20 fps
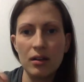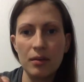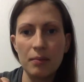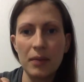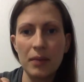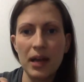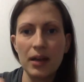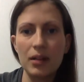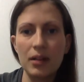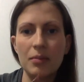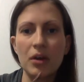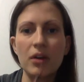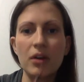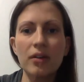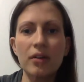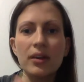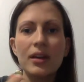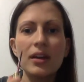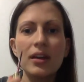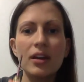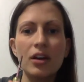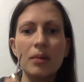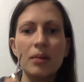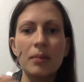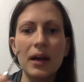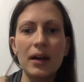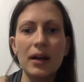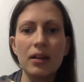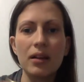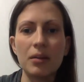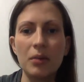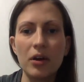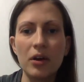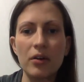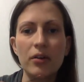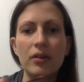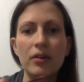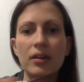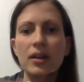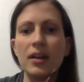back in the bottle, here, back in the
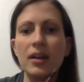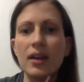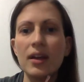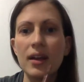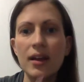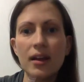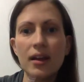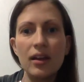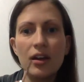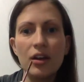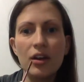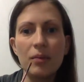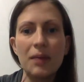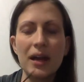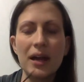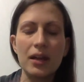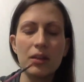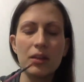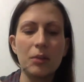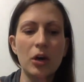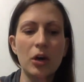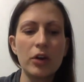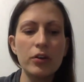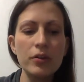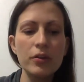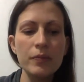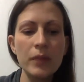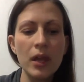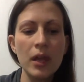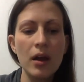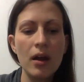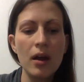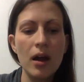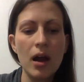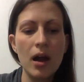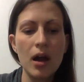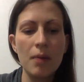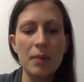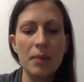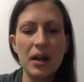bottle, here, back in the bottle.
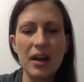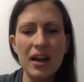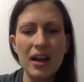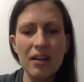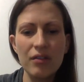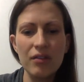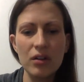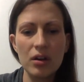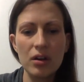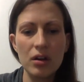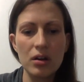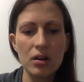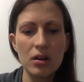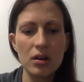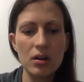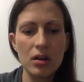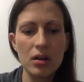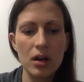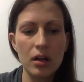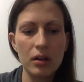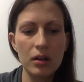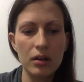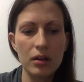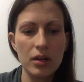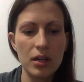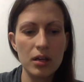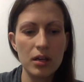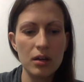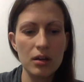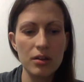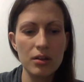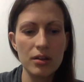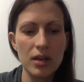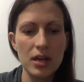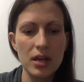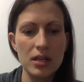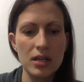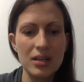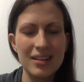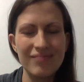But I have a color here
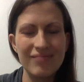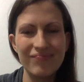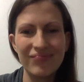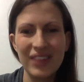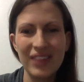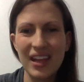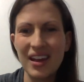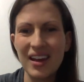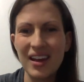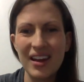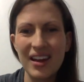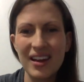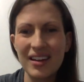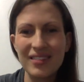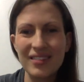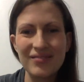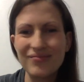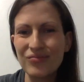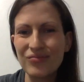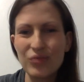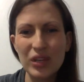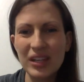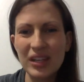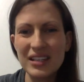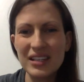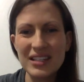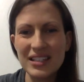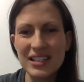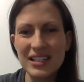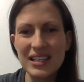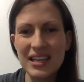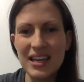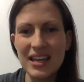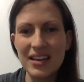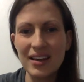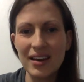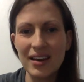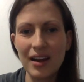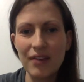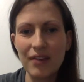that really doesn't need
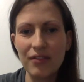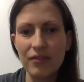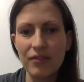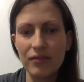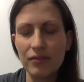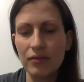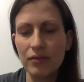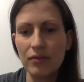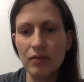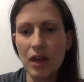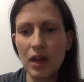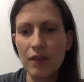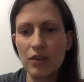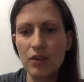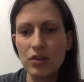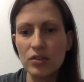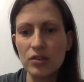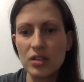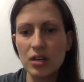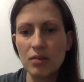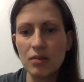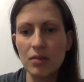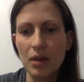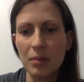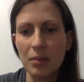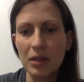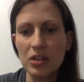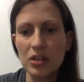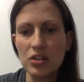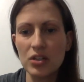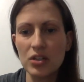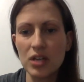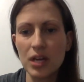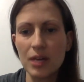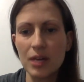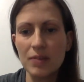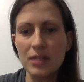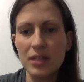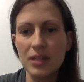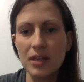it. I've used it a bunch of
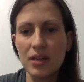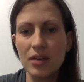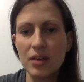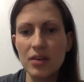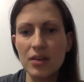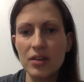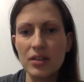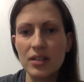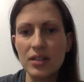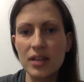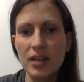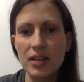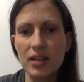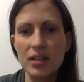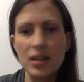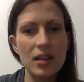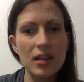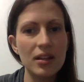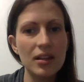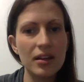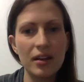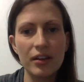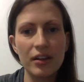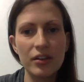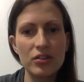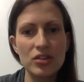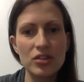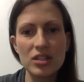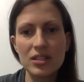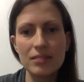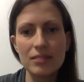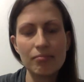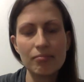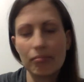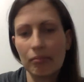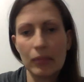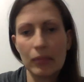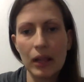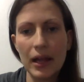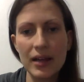times and I noticed that the color just
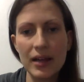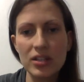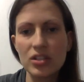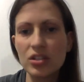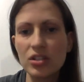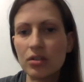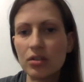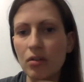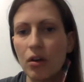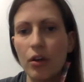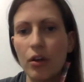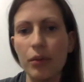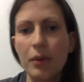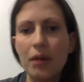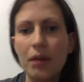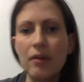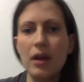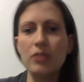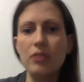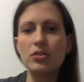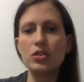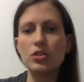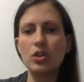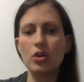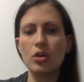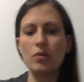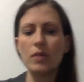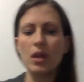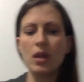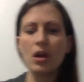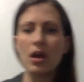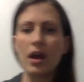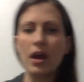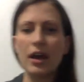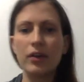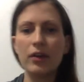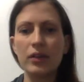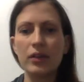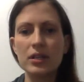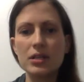lasts all the way around. So I
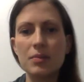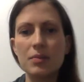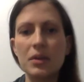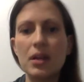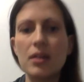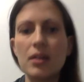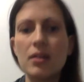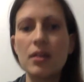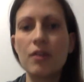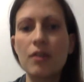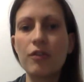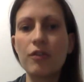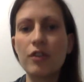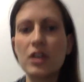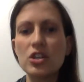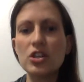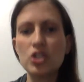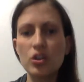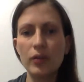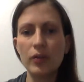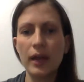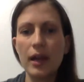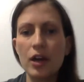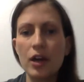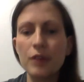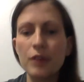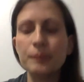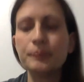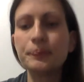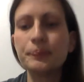only dip it in for each new layer.